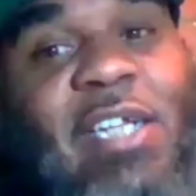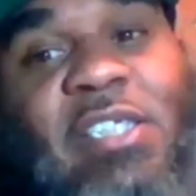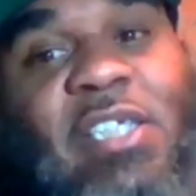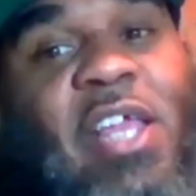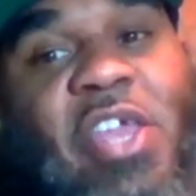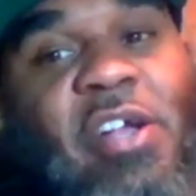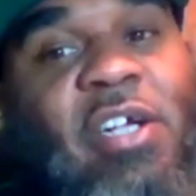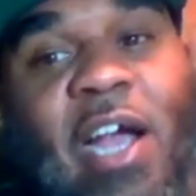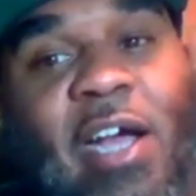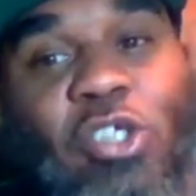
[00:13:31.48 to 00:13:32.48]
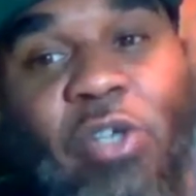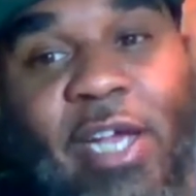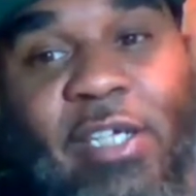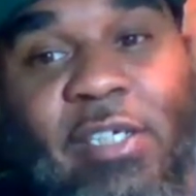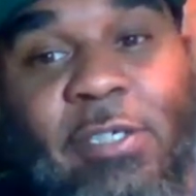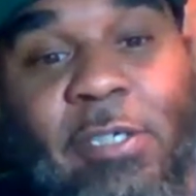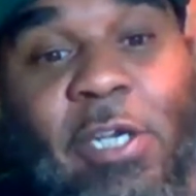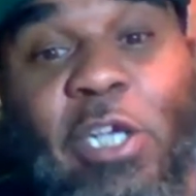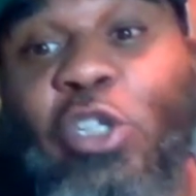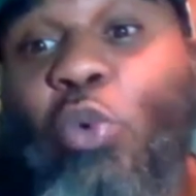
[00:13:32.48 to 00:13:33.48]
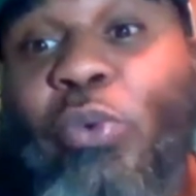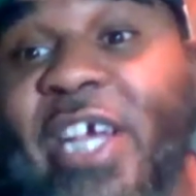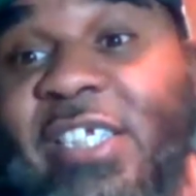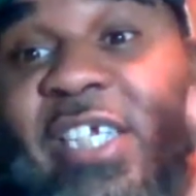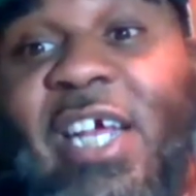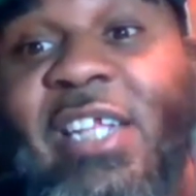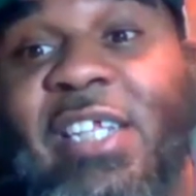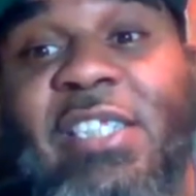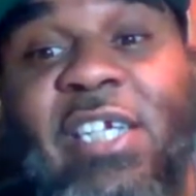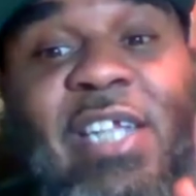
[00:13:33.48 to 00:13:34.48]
a 10-year contract. The reason that they did